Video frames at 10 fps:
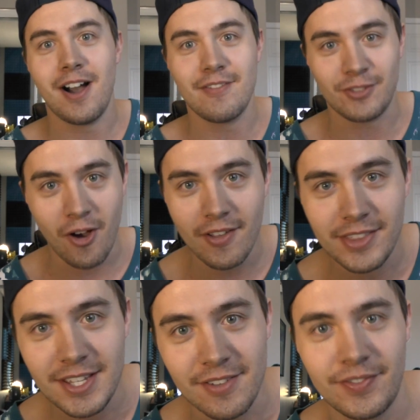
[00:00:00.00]
I've got
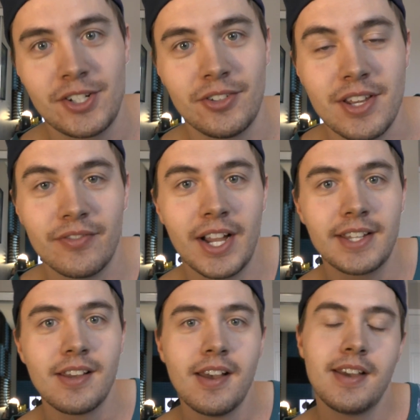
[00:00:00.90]
the official
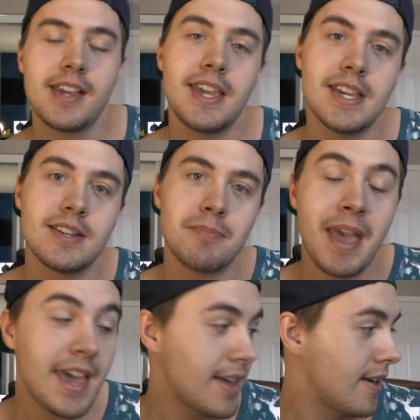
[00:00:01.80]
invite in
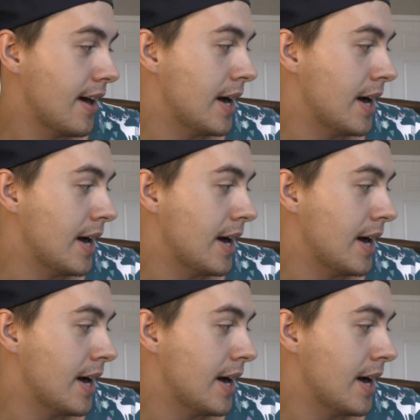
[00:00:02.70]
May.